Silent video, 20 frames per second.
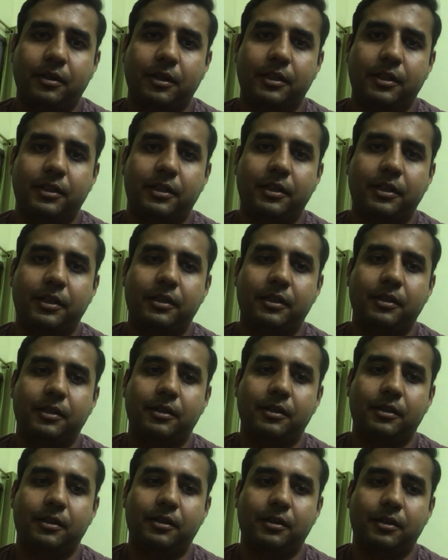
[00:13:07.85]
I
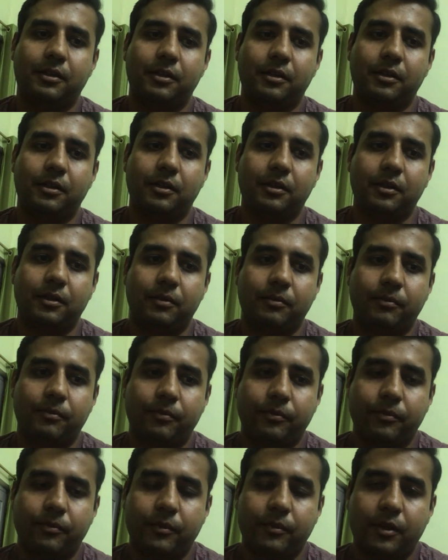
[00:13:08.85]
think uh,
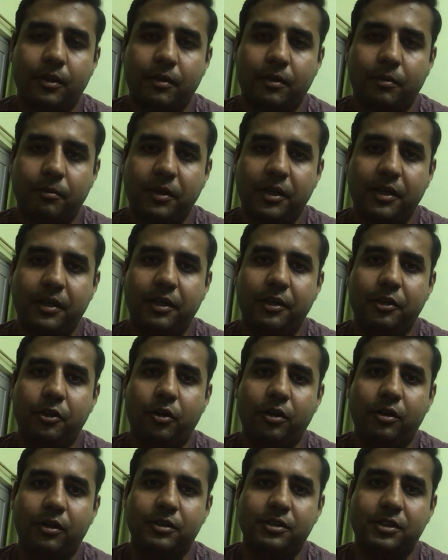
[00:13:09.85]
making
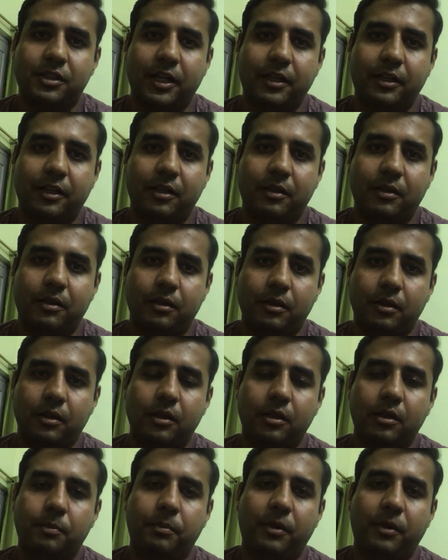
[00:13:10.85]
your static uh,